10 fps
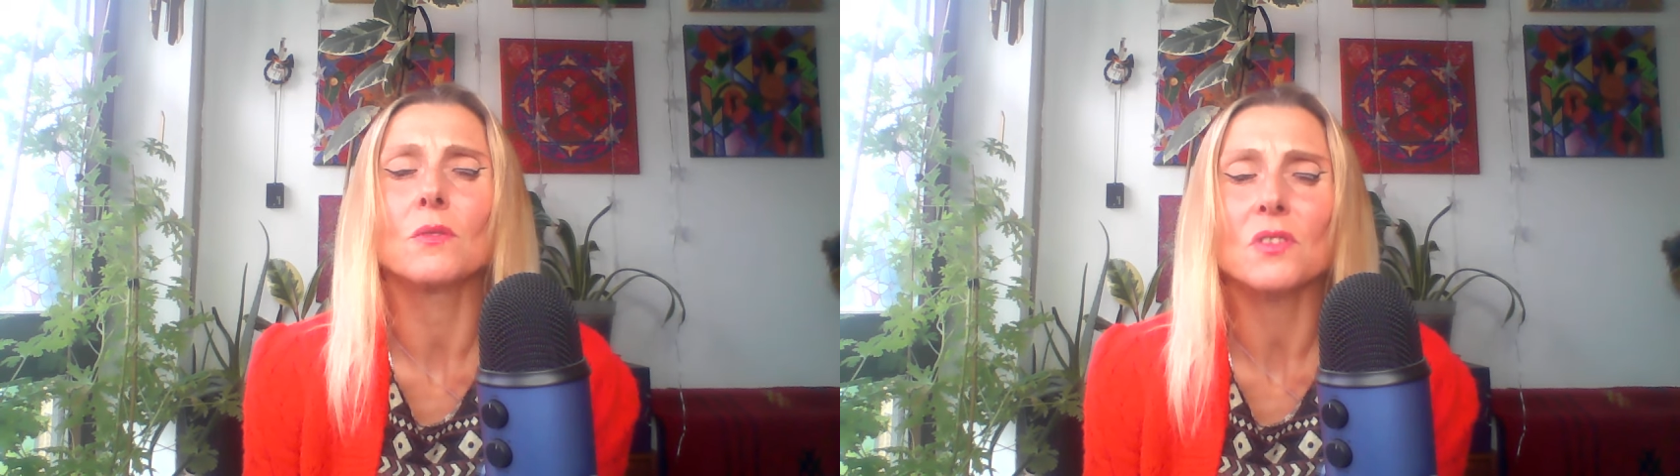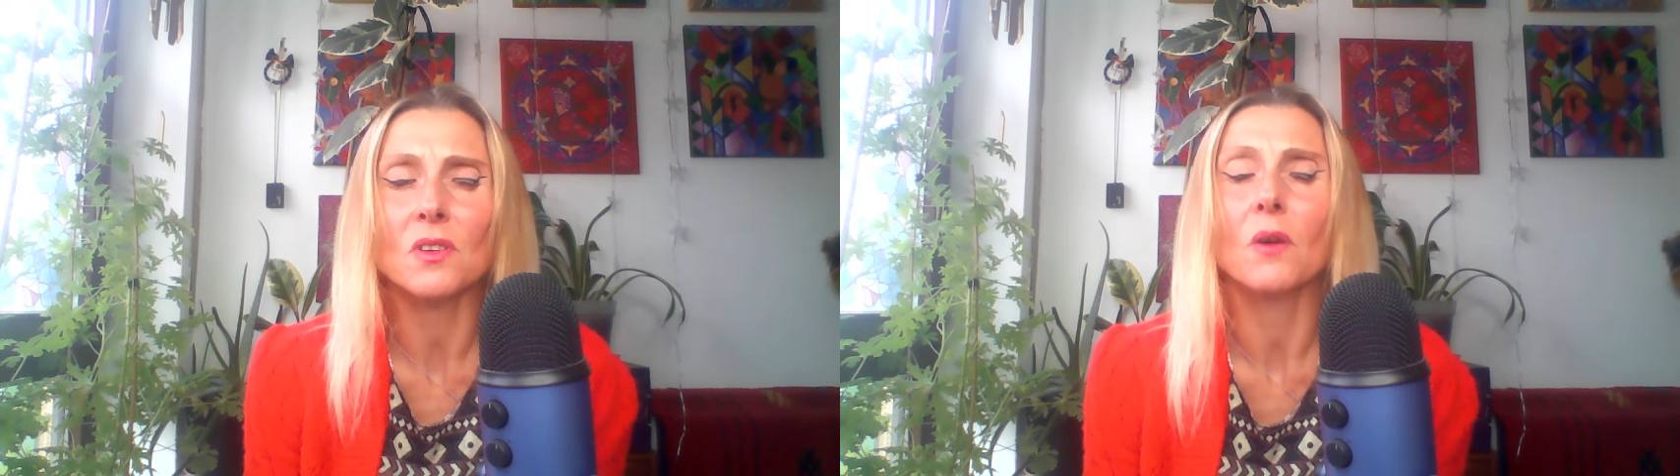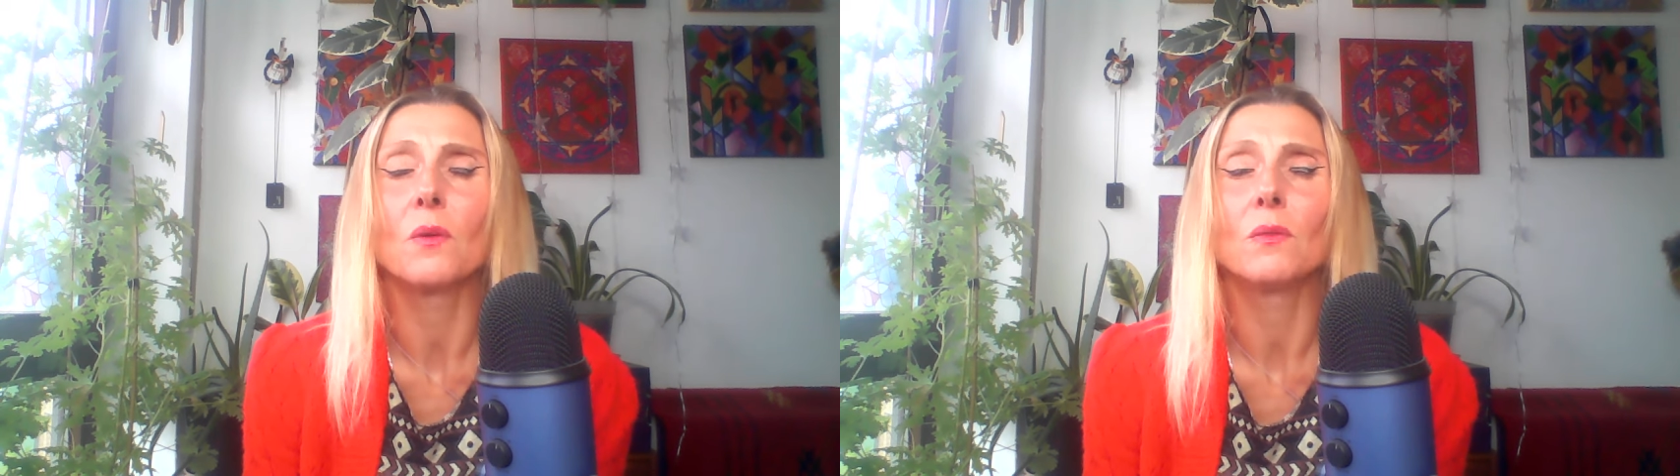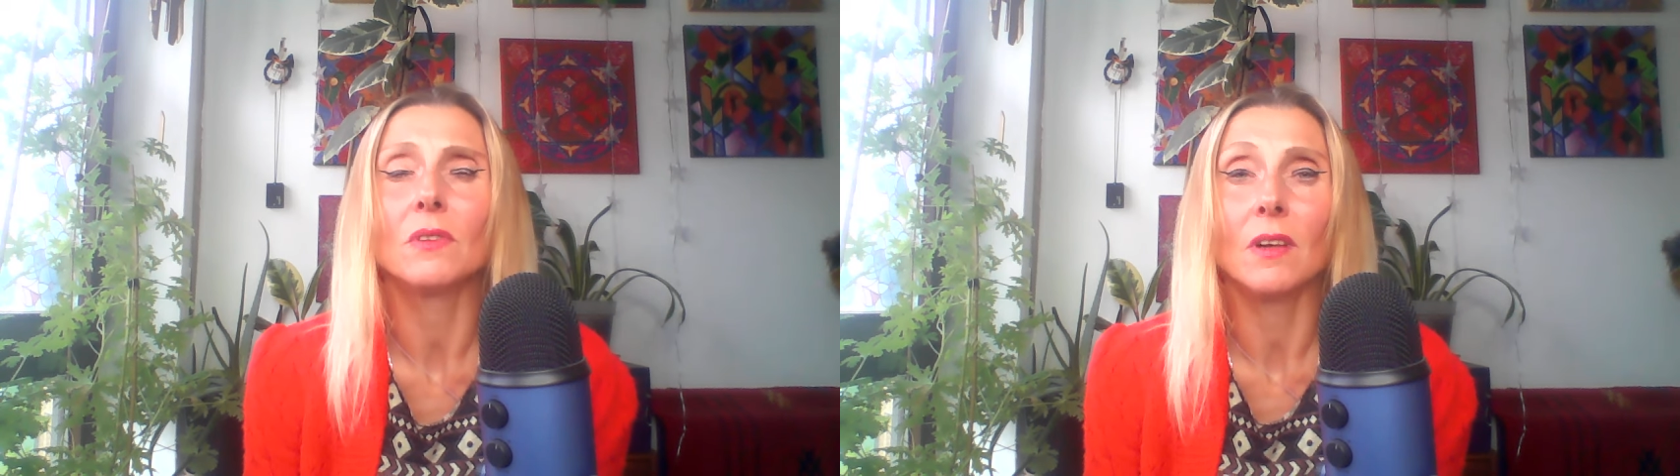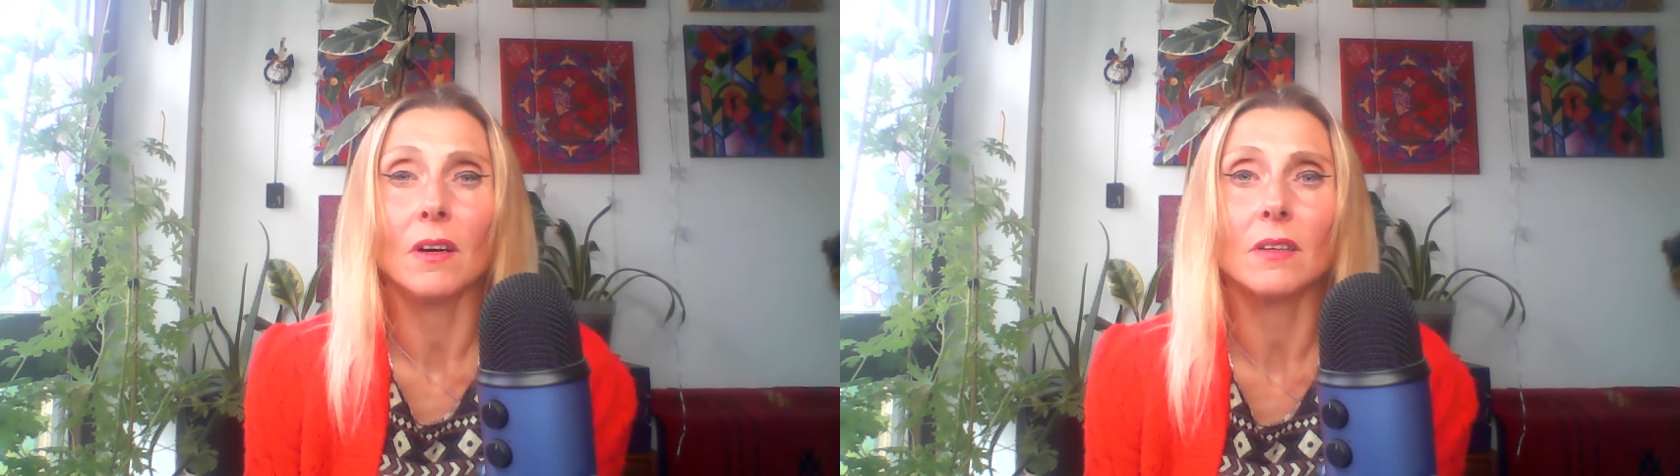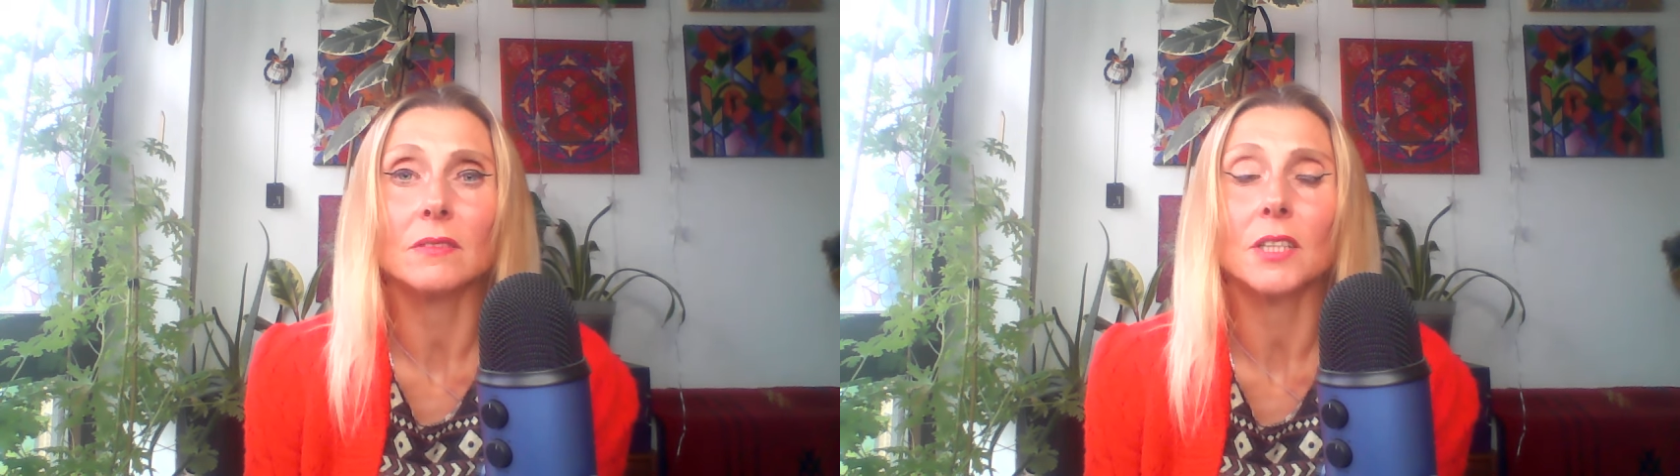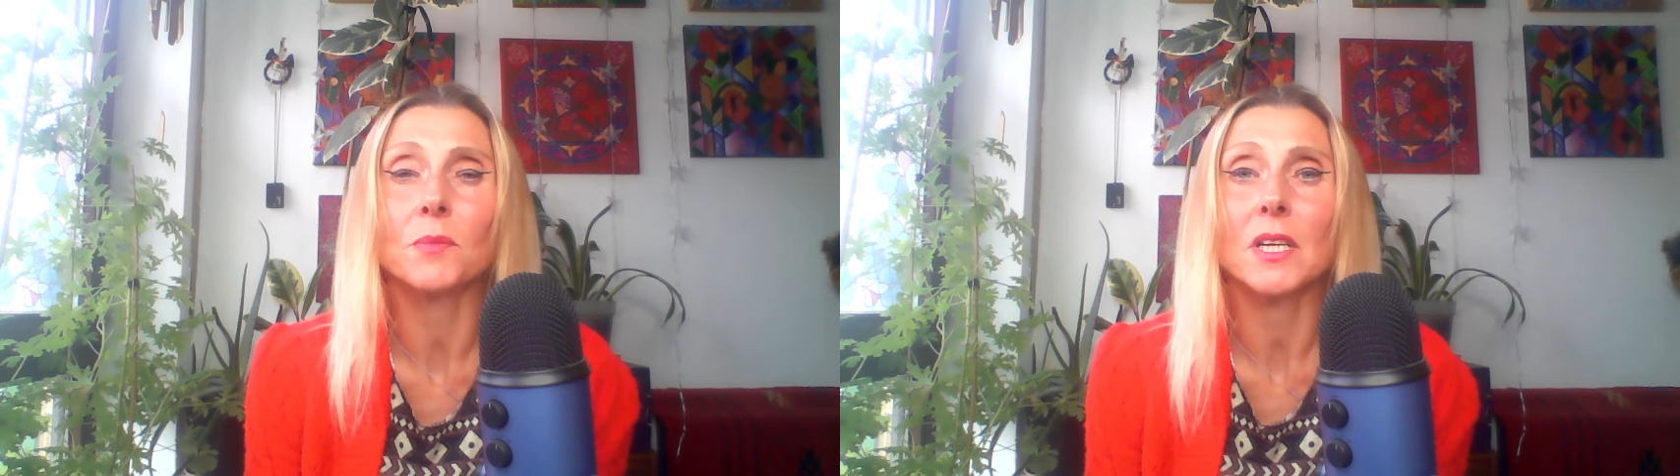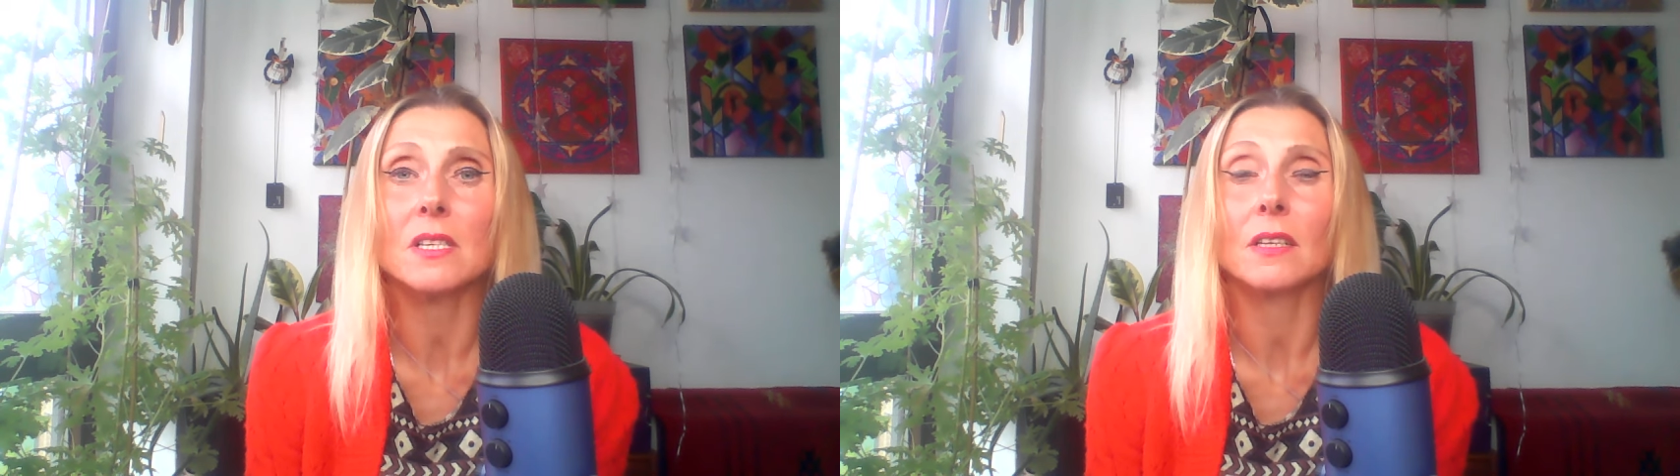so long that
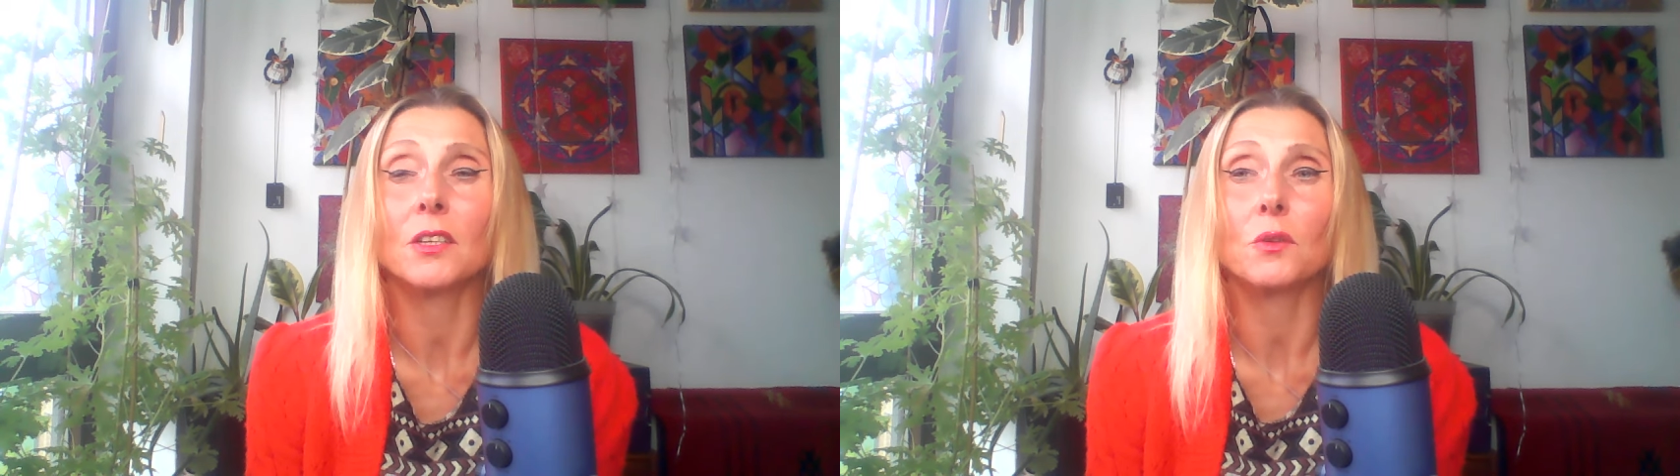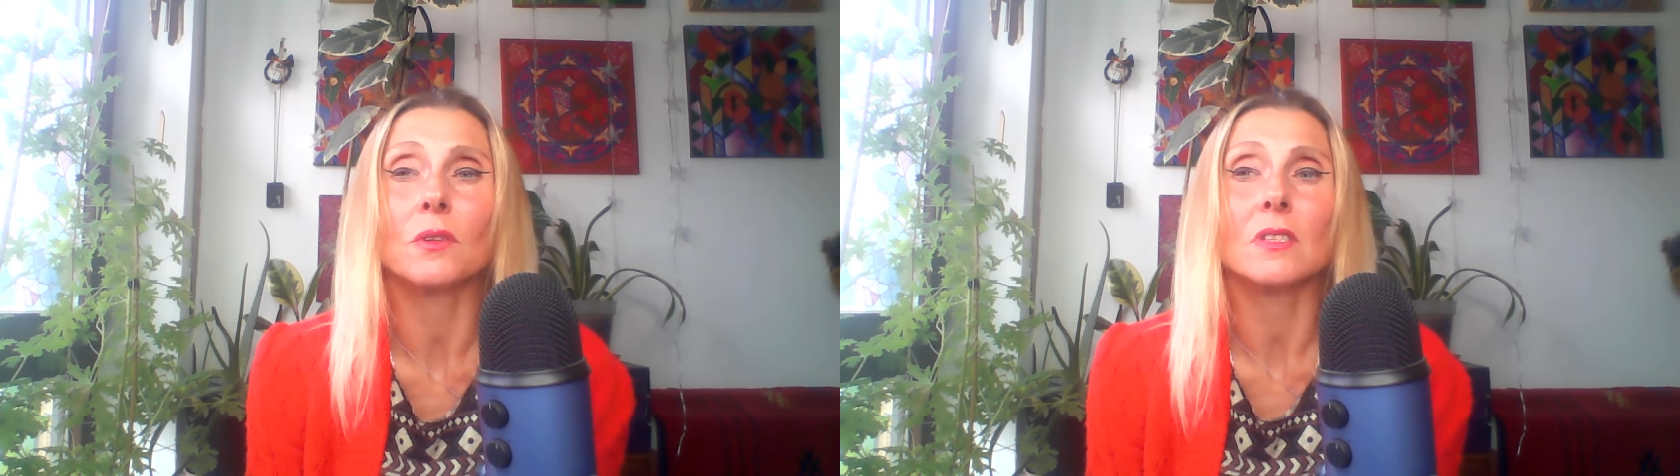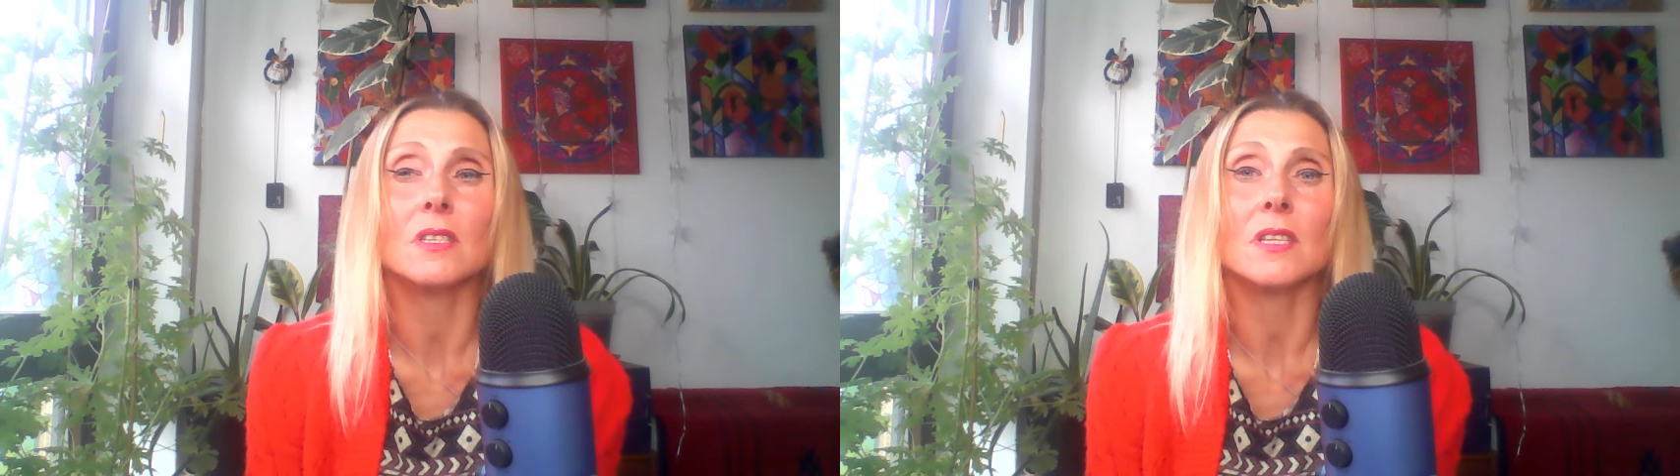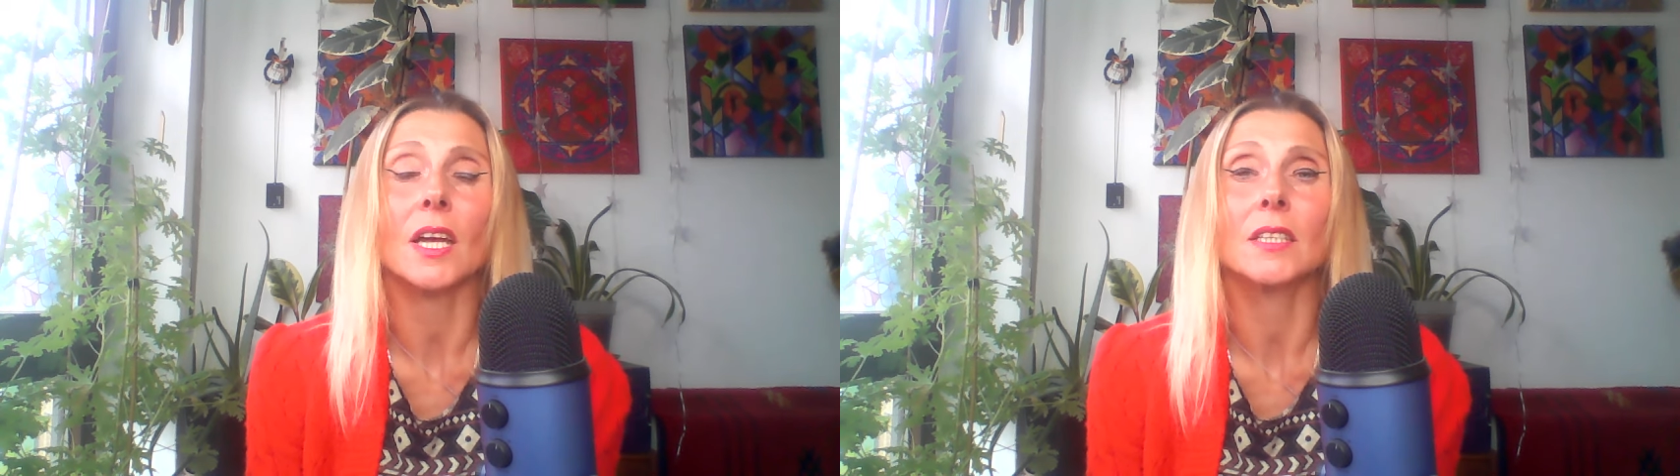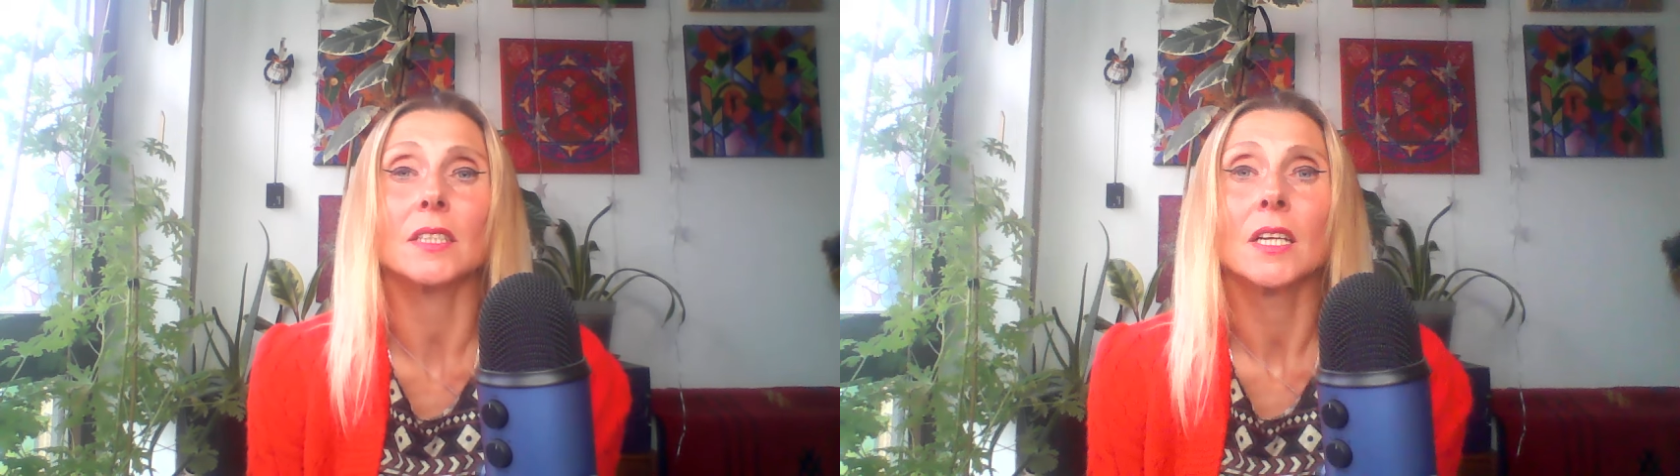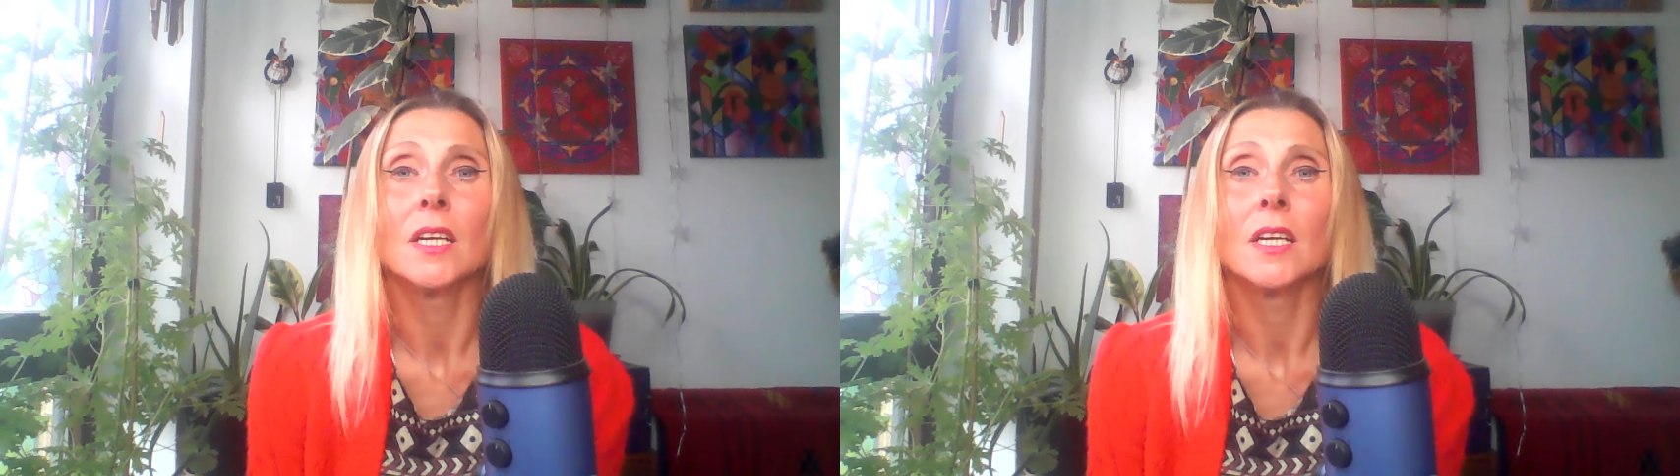basically you could stand